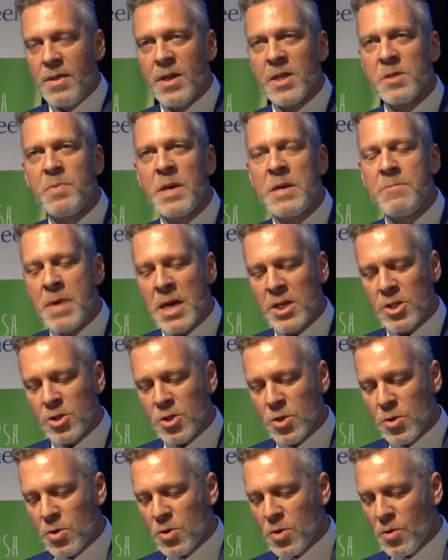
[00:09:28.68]
There's been
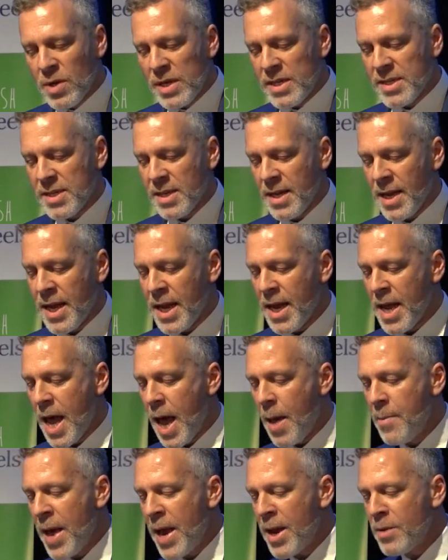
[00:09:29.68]
much talk recently
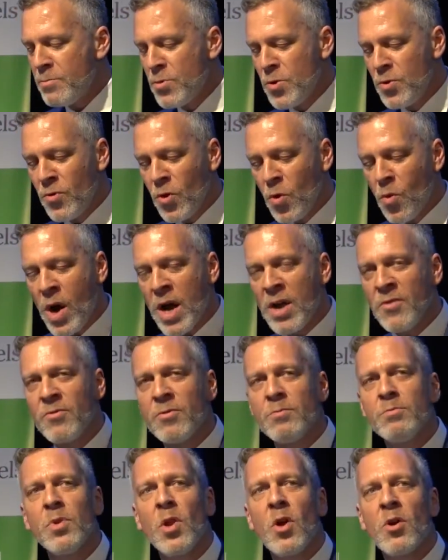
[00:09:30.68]
about a move away
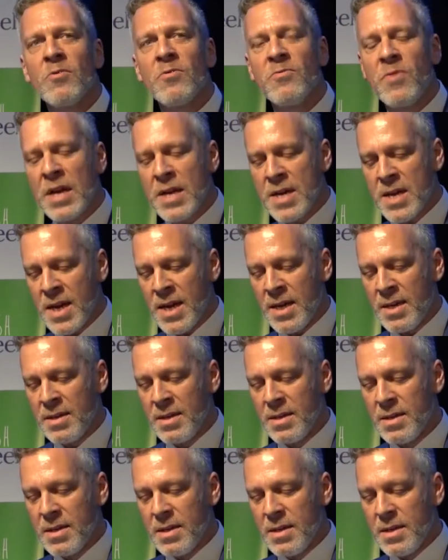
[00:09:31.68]
from block
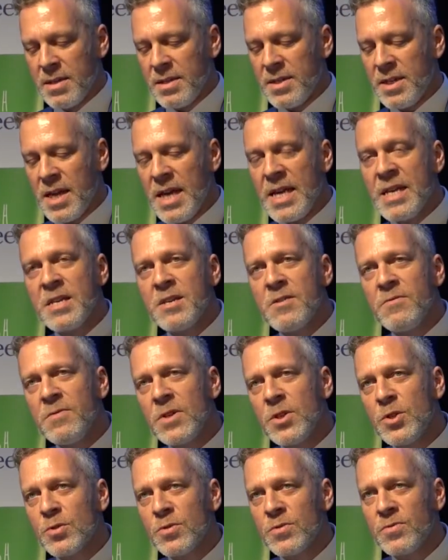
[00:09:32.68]
funding to
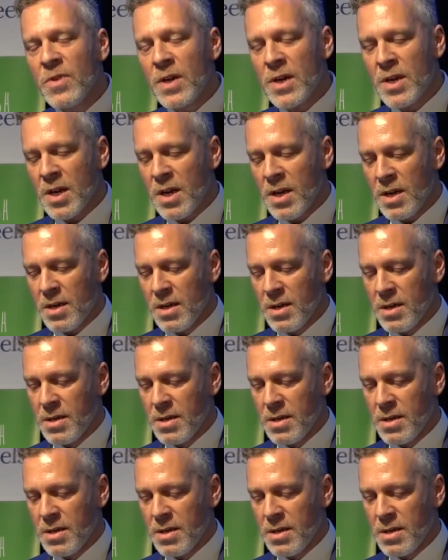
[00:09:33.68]
individual funding.